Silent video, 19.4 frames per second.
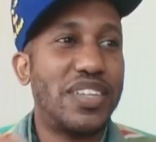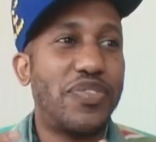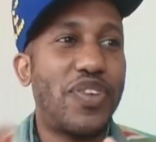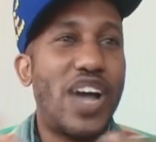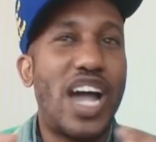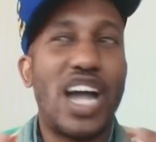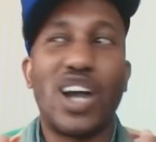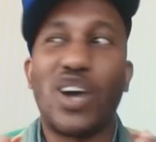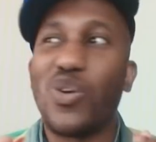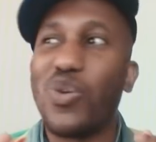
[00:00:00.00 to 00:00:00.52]
if
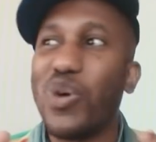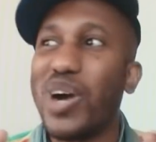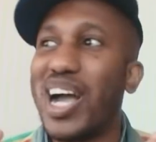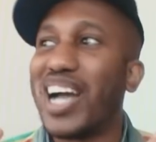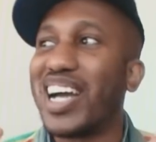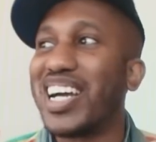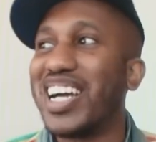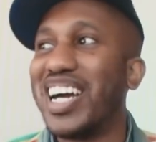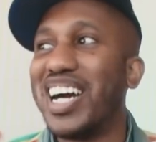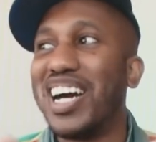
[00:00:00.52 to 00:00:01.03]
I
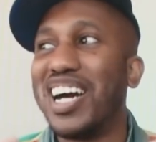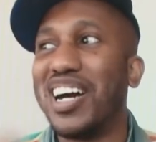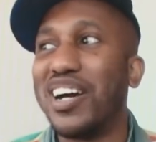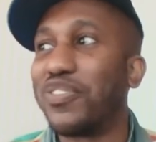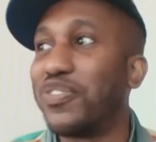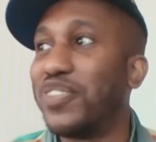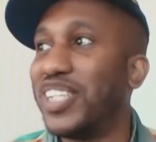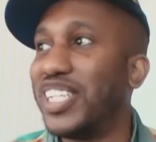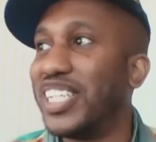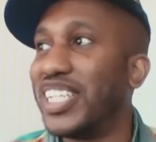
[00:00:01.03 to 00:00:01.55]
acquire
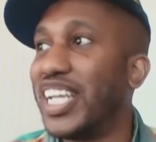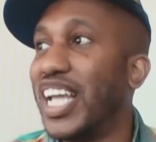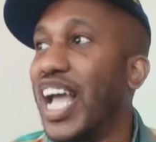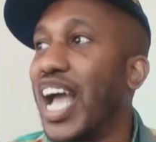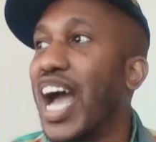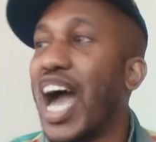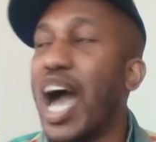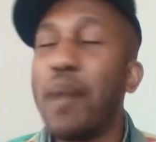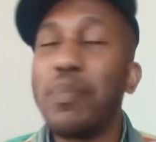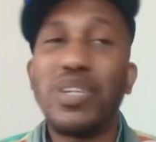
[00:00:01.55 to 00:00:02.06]
conflict,
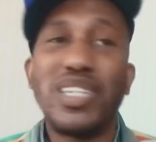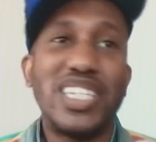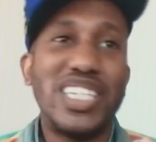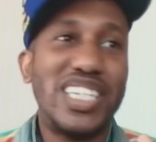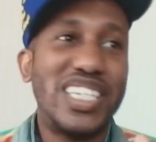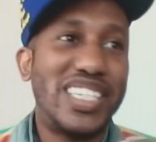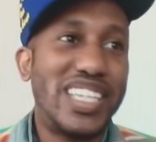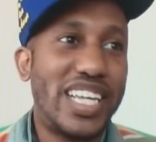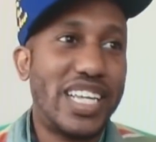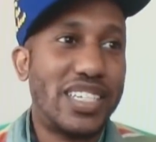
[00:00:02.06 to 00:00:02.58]
I'm gonna
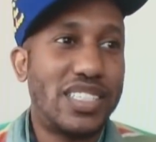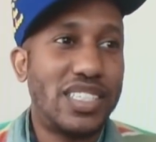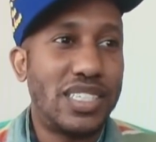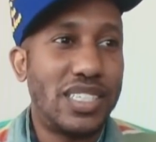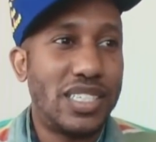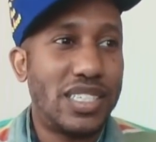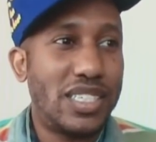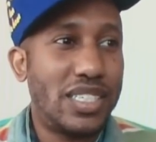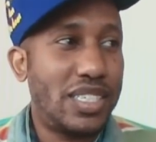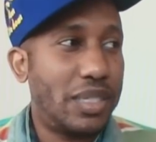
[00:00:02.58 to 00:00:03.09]
need that
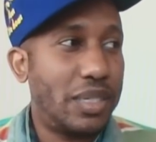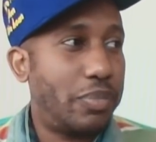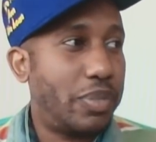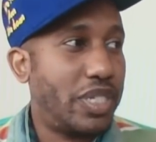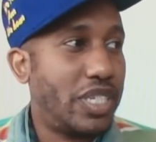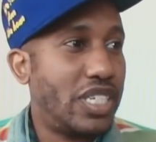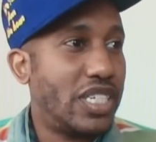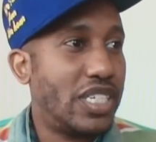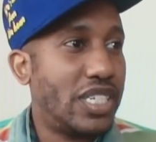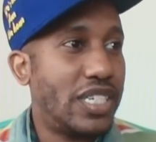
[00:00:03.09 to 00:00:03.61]
to uh, be